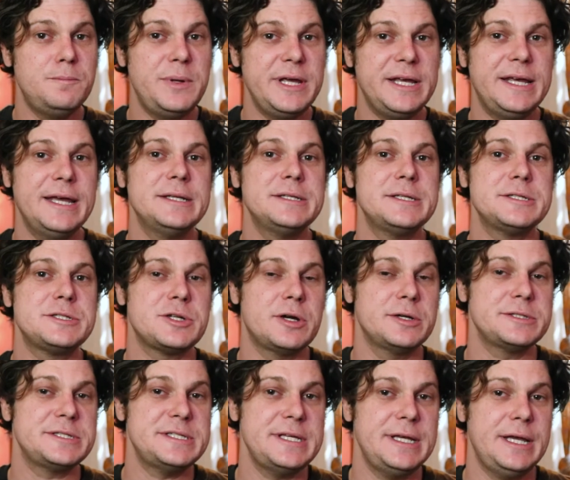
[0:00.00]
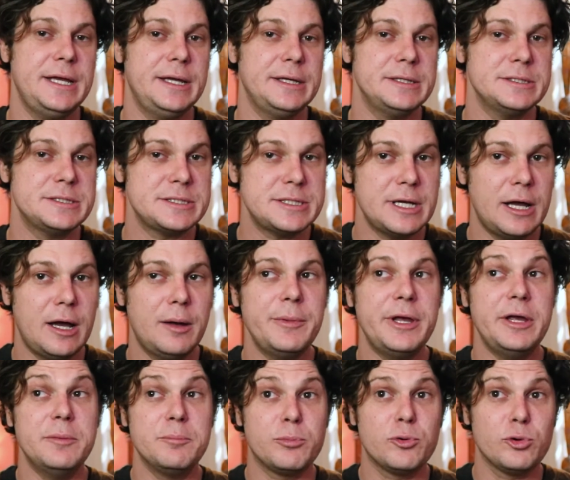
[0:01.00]
begin to start seeing some
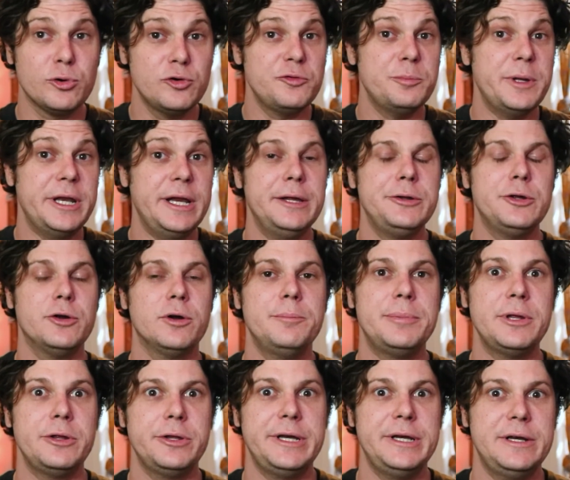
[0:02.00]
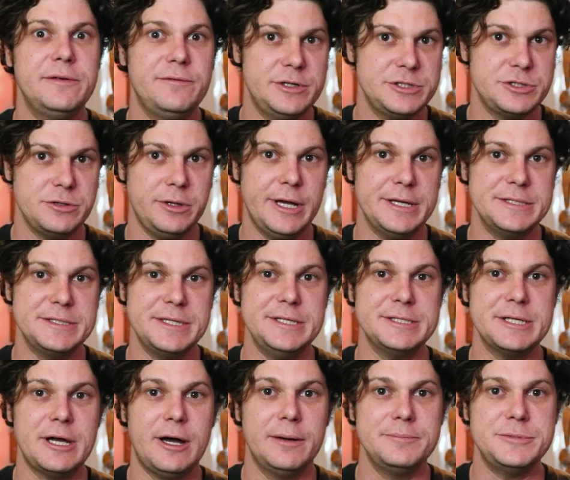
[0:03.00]
improvement in your ability to visualize
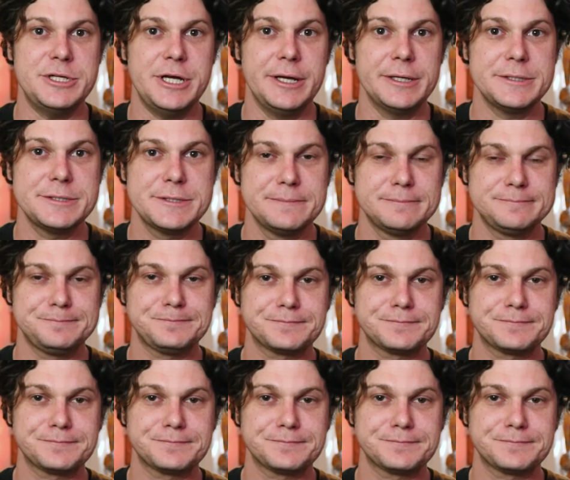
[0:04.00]
these objects.